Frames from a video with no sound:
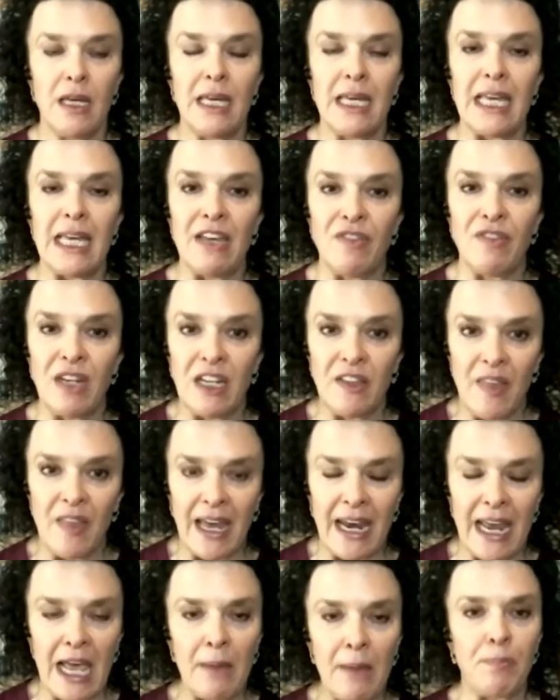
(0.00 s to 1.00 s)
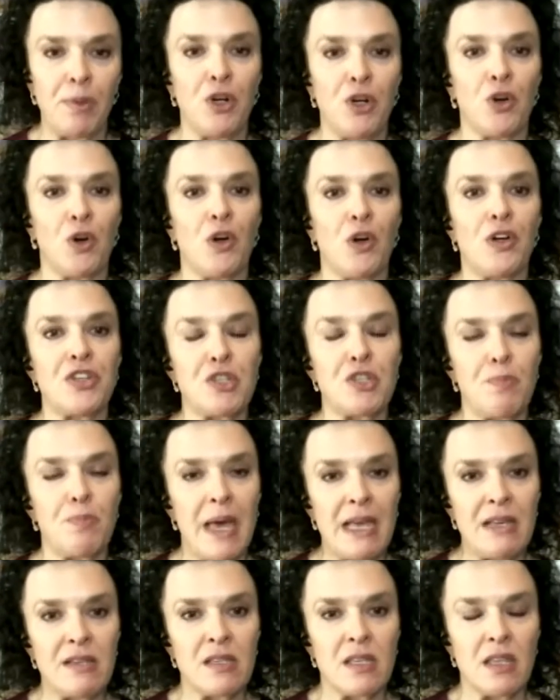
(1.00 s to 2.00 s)
even in that epidural
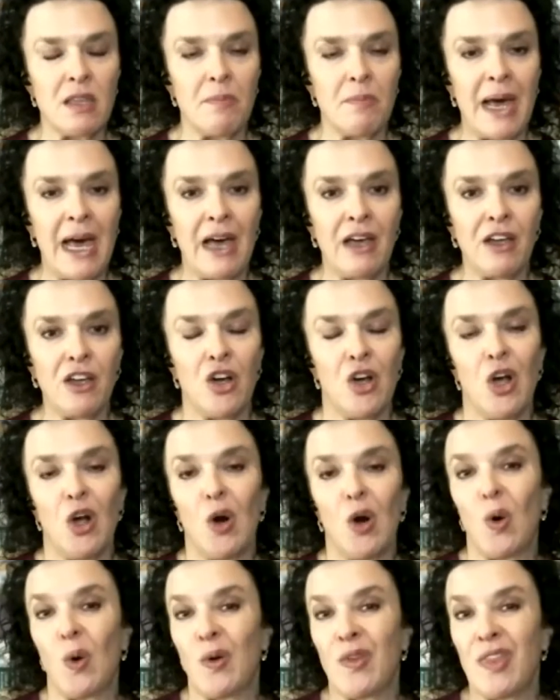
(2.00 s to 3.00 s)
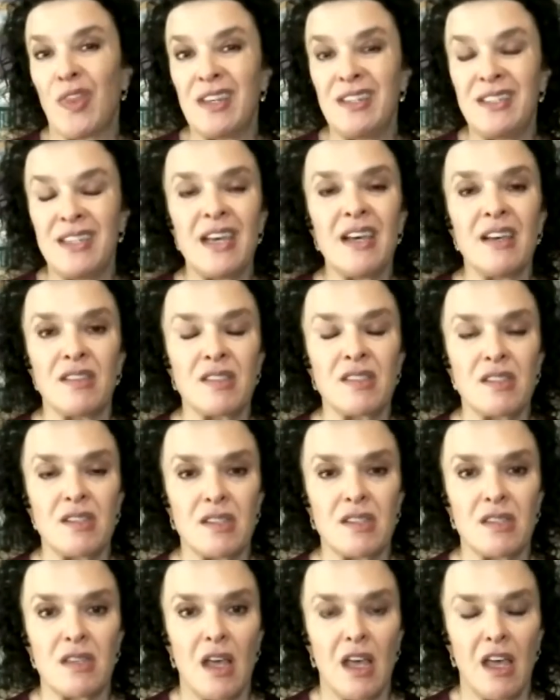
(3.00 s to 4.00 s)
space of the back, or the
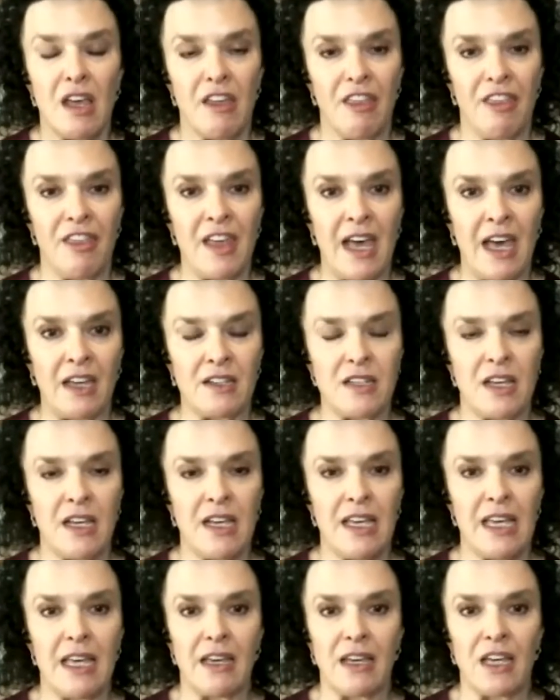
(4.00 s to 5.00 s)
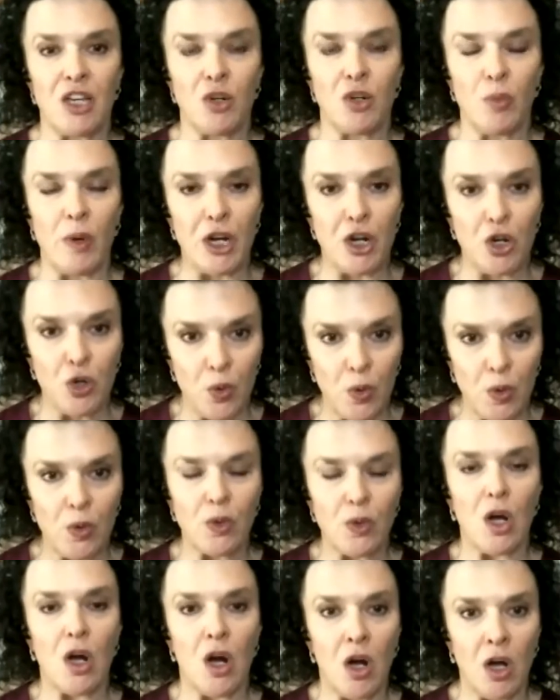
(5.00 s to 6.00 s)
discs, that it can recruit
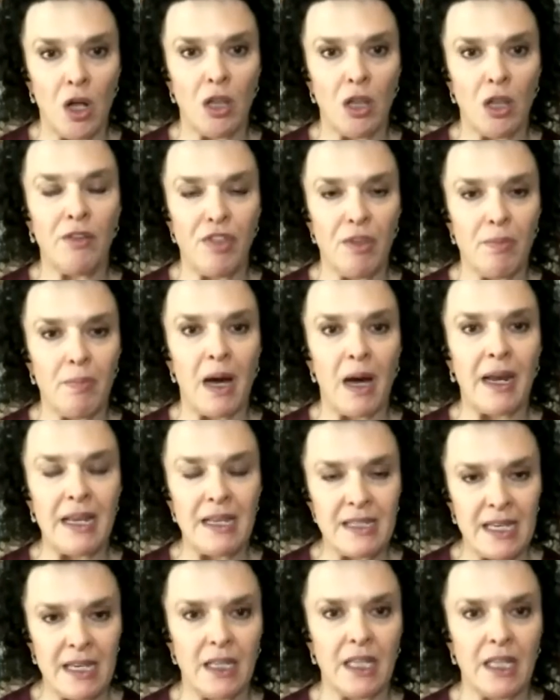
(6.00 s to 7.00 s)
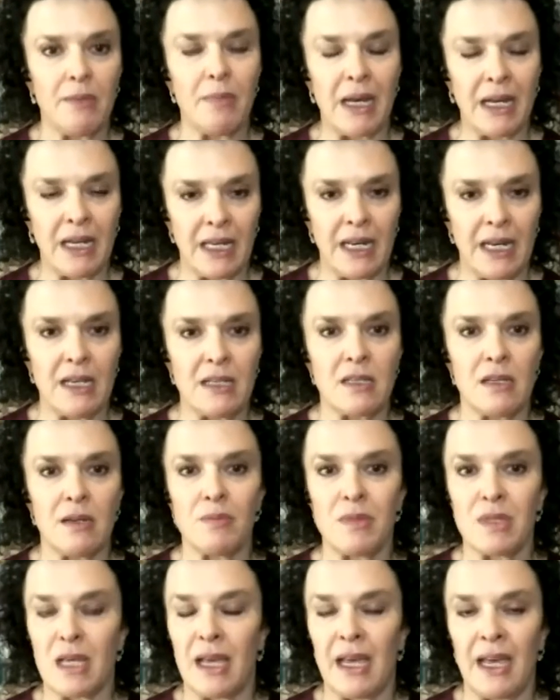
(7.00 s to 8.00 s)
all of the body's healing
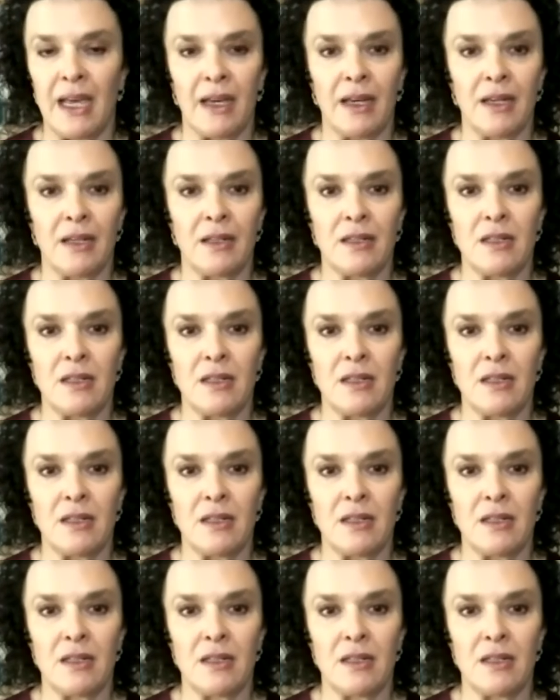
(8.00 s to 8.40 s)
mechanisms and